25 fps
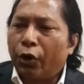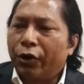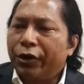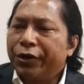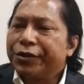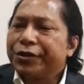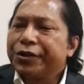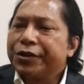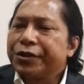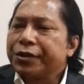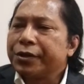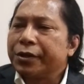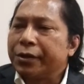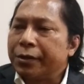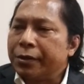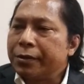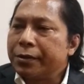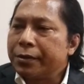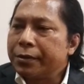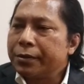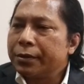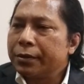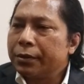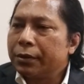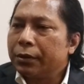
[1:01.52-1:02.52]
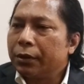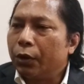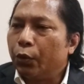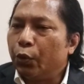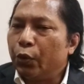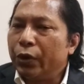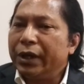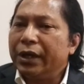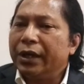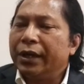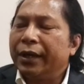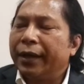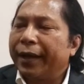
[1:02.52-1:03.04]
politicians,
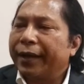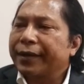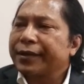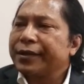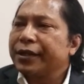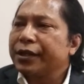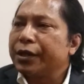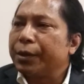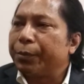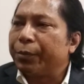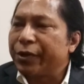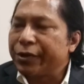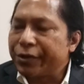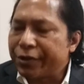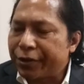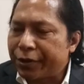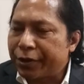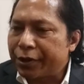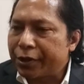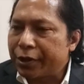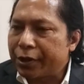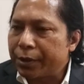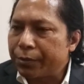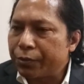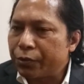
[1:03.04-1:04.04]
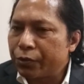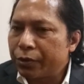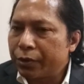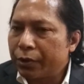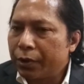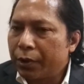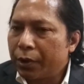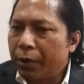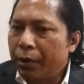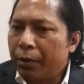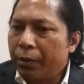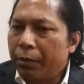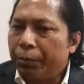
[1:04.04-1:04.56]
we elected representatives,
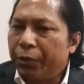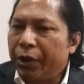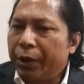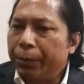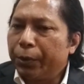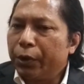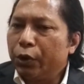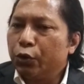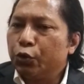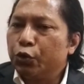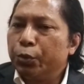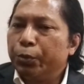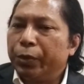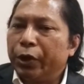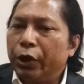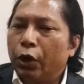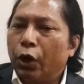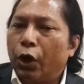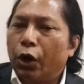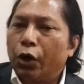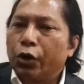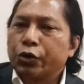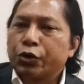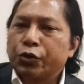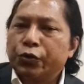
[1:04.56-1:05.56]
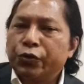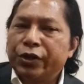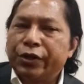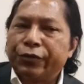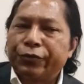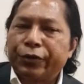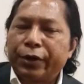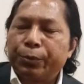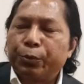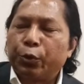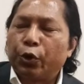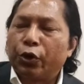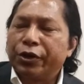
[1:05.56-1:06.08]
people who belong to
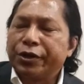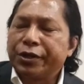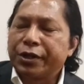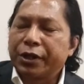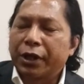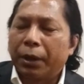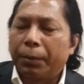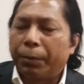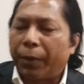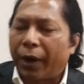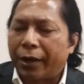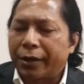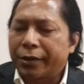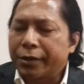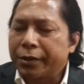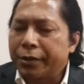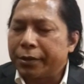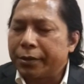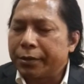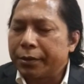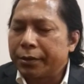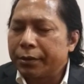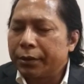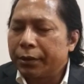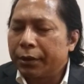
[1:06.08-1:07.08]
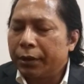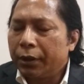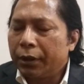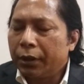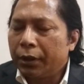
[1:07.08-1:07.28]
different political parties